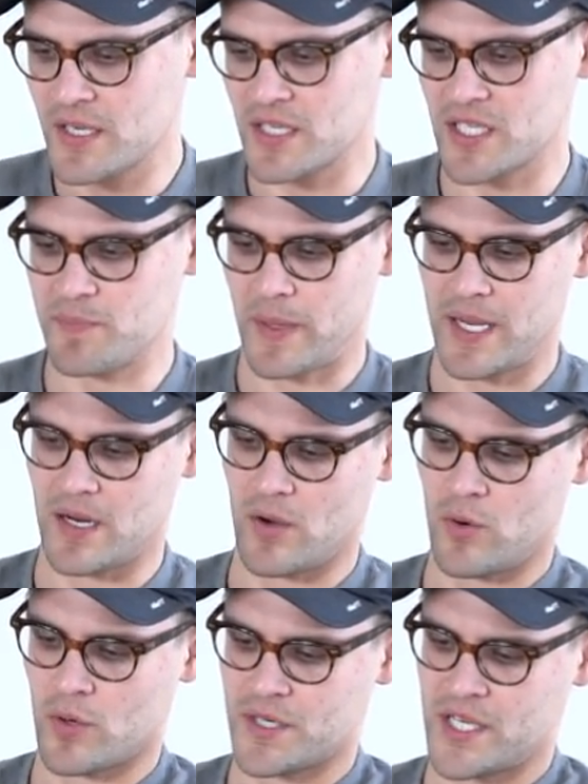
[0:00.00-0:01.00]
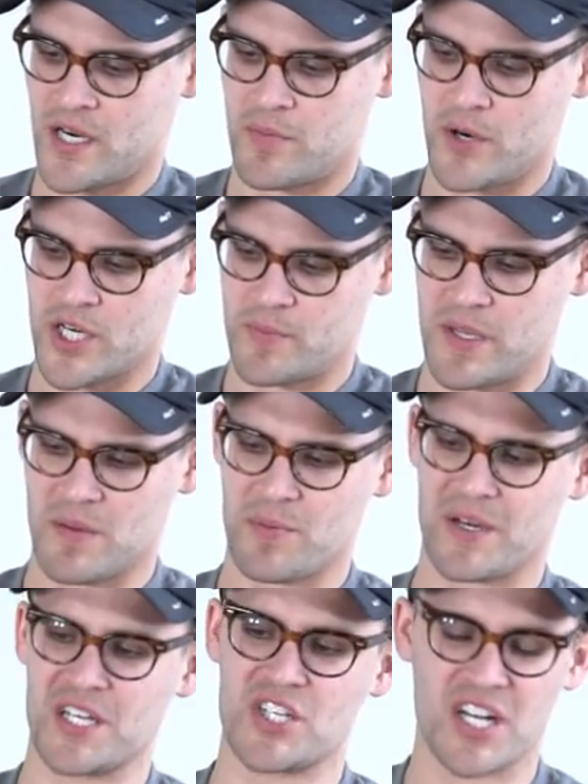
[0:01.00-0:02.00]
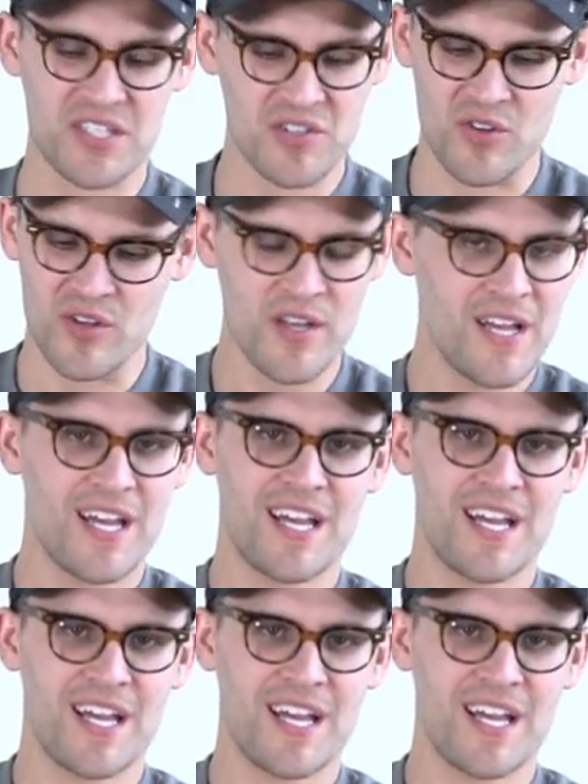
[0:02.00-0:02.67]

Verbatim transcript: Despite a horsehair brush being pretty gentle,